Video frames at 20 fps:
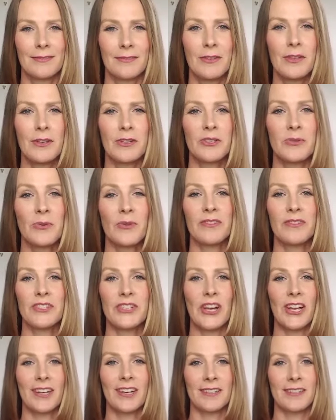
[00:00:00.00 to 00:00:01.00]
for those with
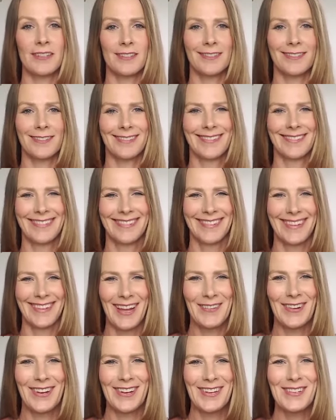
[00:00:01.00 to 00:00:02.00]
vaginas,
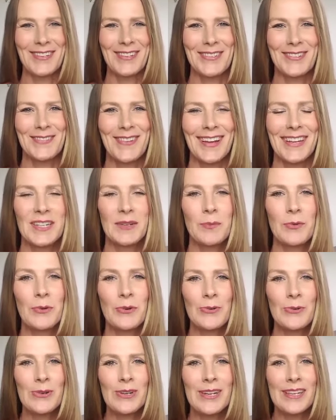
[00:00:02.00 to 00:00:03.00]
I want you to imagine
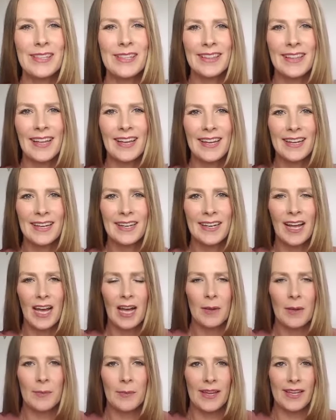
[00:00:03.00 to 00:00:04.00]
breathing that in,
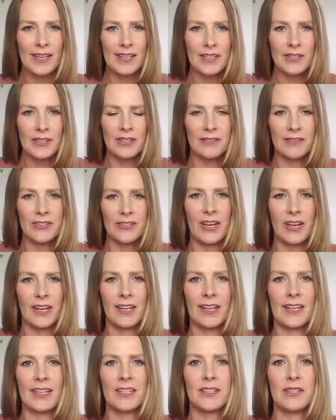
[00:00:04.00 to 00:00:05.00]
up into the
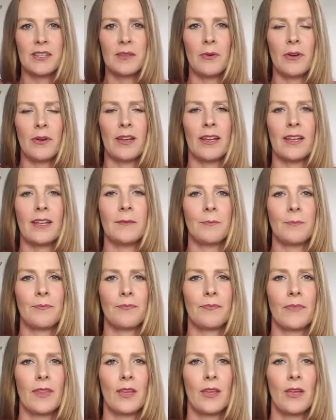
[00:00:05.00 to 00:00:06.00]
vagina, into the body,
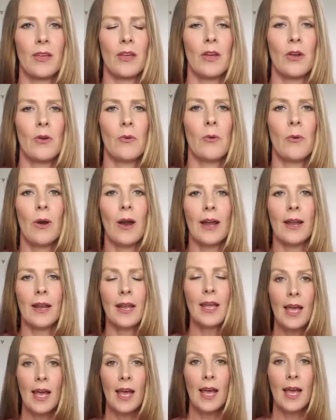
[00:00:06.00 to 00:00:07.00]
right?
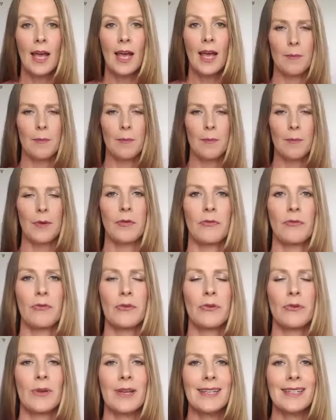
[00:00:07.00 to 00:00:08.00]
Up
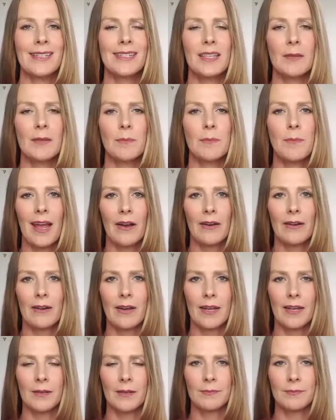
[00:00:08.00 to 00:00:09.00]
through into the
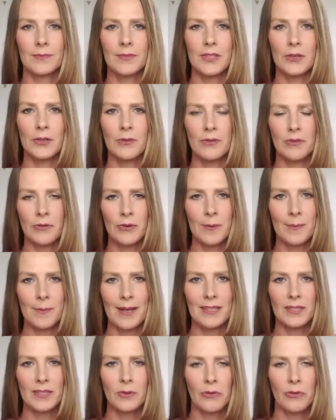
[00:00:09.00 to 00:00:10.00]
perineum. So if you can
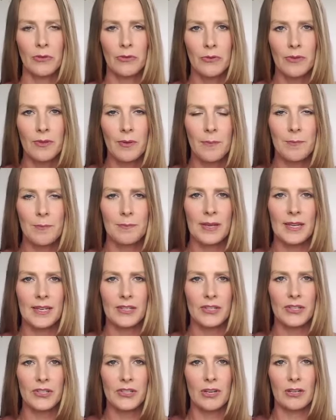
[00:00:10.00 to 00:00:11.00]
imagine through the
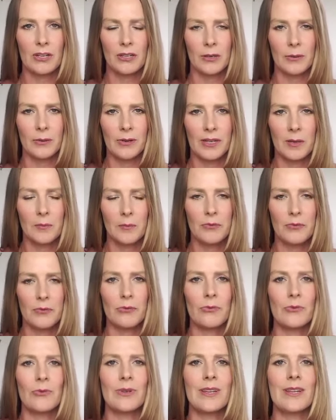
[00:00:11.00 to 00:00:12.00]
base chakra, we're going to
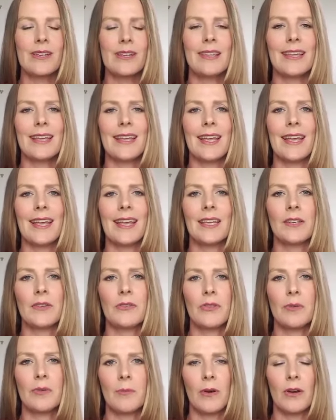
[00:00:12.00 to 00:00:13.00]
breathe it
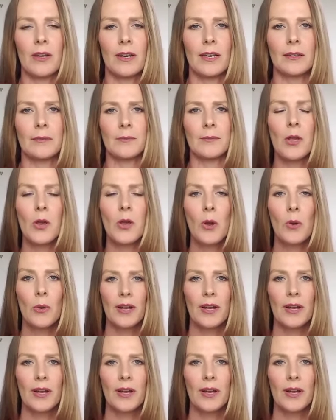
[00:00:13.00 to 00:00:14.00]
into the body.
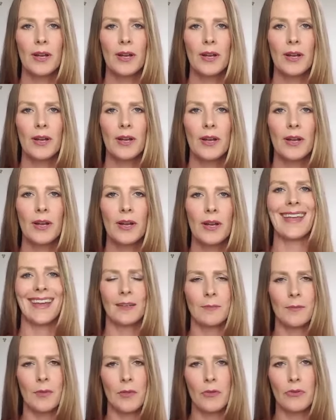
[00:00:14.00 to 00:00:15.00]
We're going to breathe it
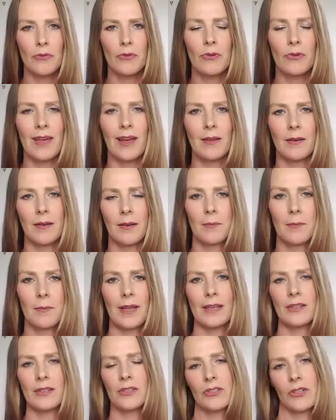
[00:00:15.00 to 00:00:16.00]
in through that
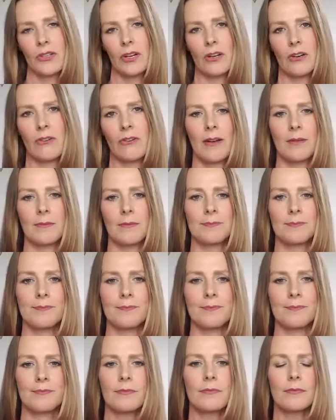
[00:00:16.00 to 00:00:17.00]
base chakra.
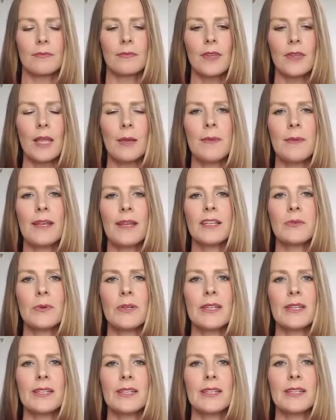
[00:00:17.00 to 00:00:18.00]
Because
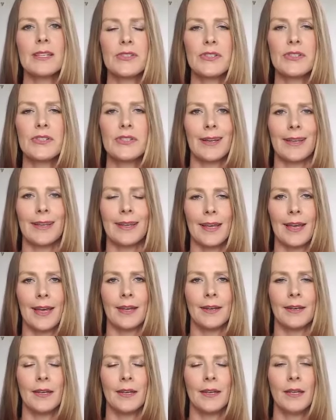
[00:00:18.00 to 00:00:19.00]
we need to start
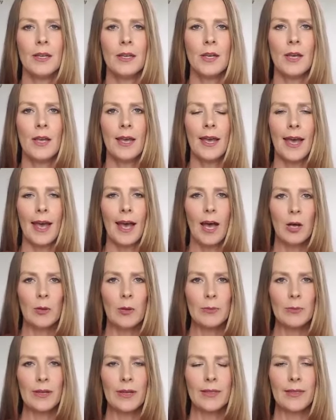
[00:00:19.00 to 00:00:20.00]
again
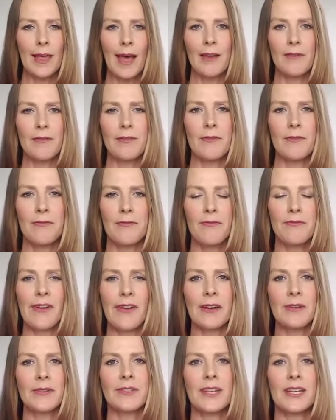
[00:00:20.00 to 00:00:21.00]
helping that the
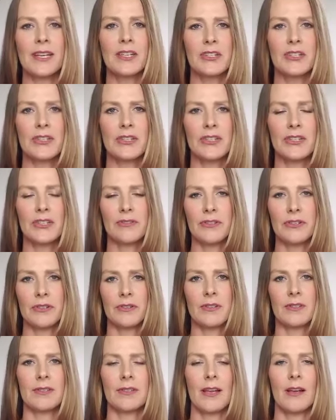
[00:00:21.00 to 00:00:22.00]
foundations of
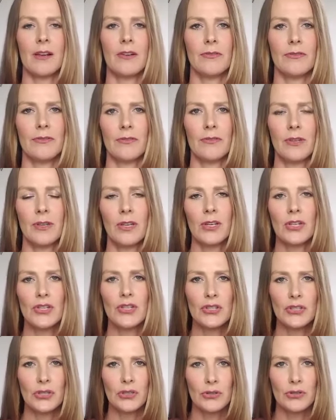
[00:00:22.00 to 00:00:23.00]
yourself
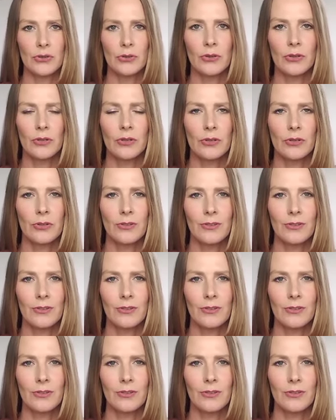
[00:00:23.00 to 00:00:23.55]
to